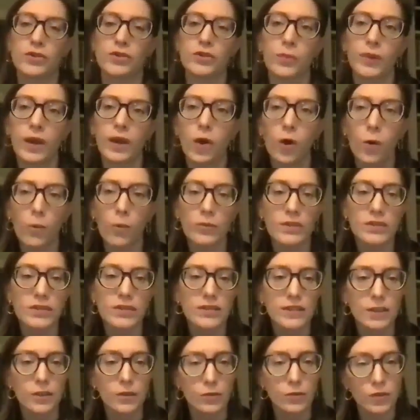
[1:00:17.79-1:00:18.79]
So we hope to
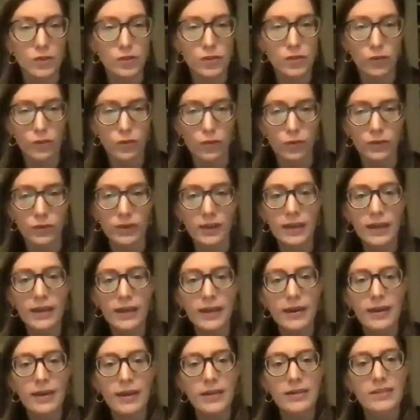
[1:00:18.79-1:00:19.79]
see you soon.
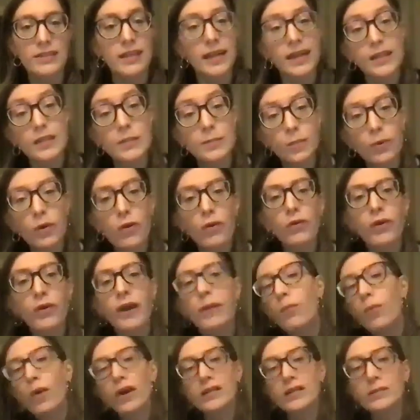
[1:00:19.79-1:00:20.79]
Tonight's
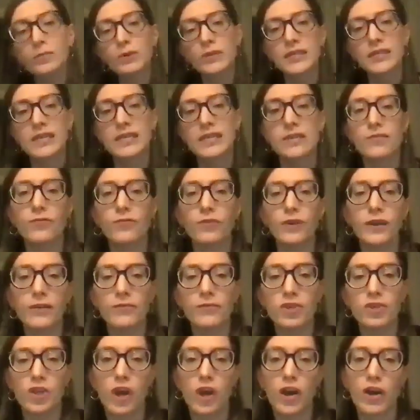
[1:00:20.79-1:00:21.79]
program was presented free
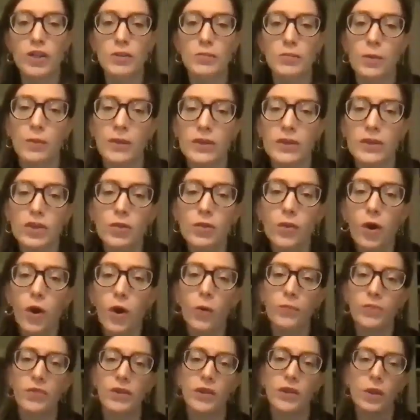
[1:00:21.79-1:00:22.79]
of charge, but we do
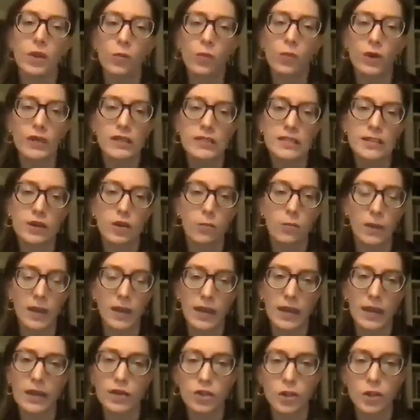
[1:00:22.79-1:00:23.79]
hope that you will consider
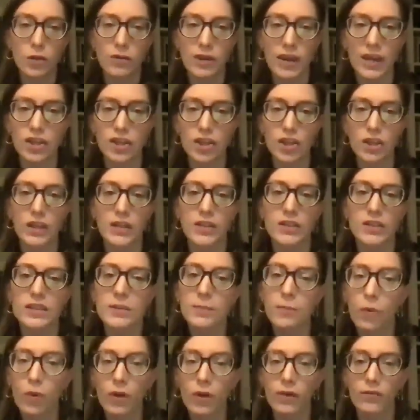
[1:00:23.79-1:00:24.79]
making a donation in
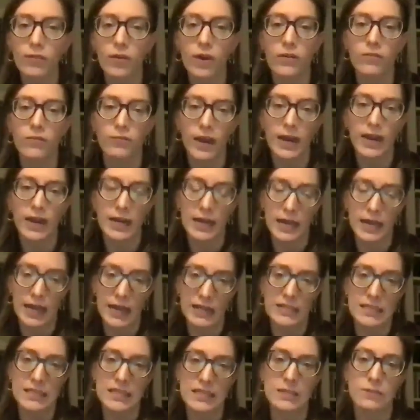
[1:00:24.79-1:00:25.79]
support of our fight
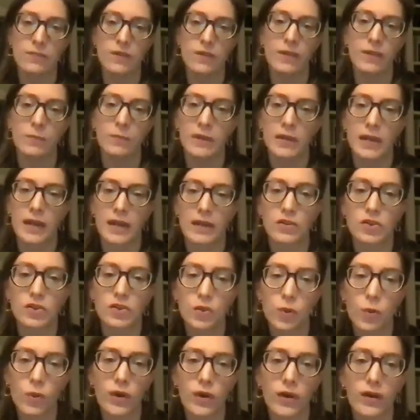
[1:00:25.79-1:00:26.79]
against the development next
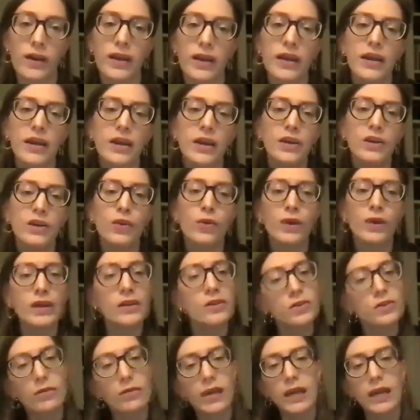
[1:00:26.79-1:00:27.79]
door. You can
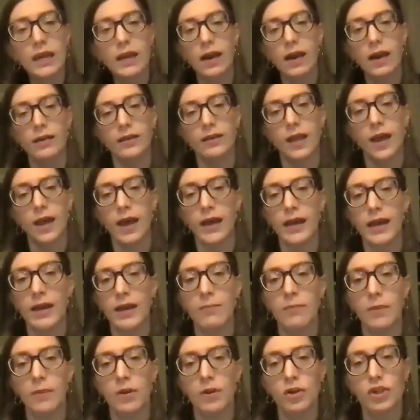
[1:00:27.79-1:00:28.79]
donate online
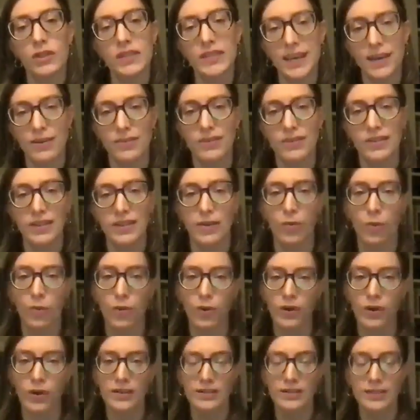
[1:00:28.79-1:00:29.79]
at
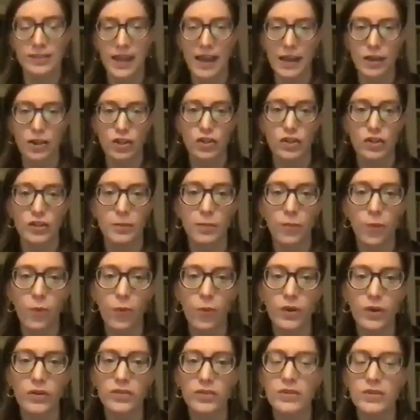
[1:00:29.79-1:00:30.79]

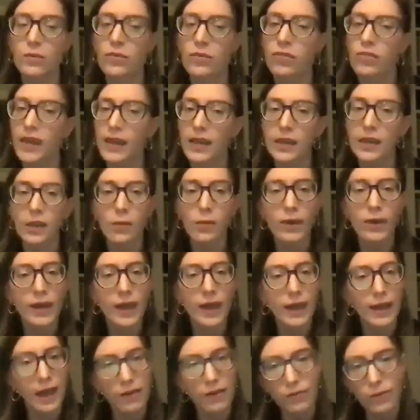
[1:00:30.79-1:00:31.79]
merchantshouse.org/support. So thank you
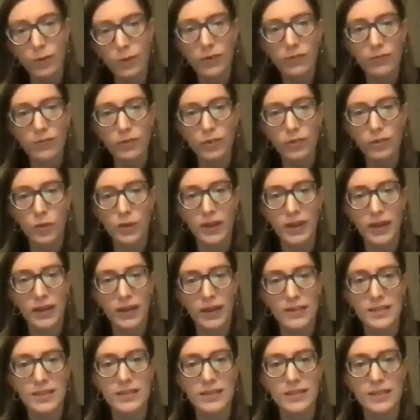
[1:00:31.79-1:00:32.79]
again, everyone, for joining
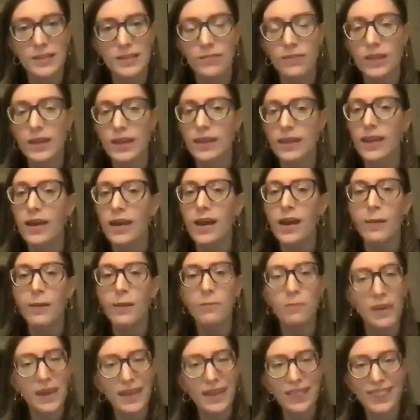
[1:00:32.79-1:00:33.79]
us this evening.
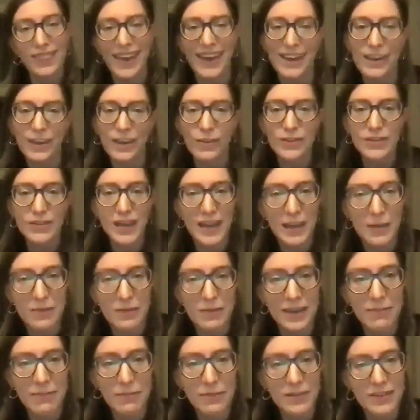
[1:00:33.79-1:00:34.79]
Big thank you to
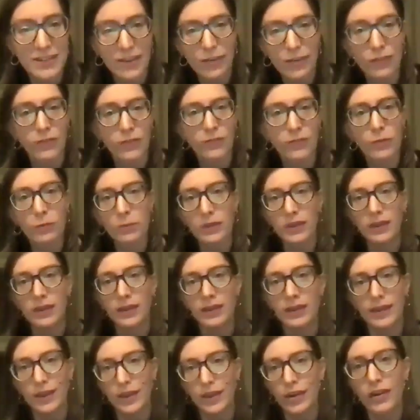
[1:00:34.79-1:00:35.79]
Amy and Matilda for
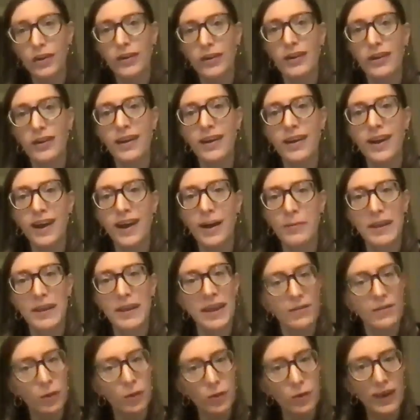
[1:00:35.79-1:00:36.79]
being here. And
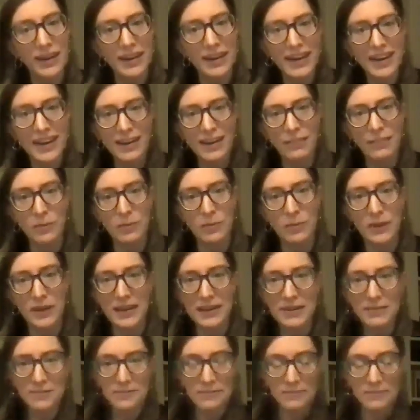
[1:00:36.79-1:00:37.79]
have a great night,
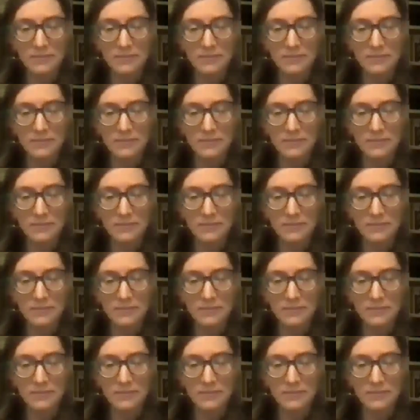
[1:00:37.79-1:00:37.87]
everybody.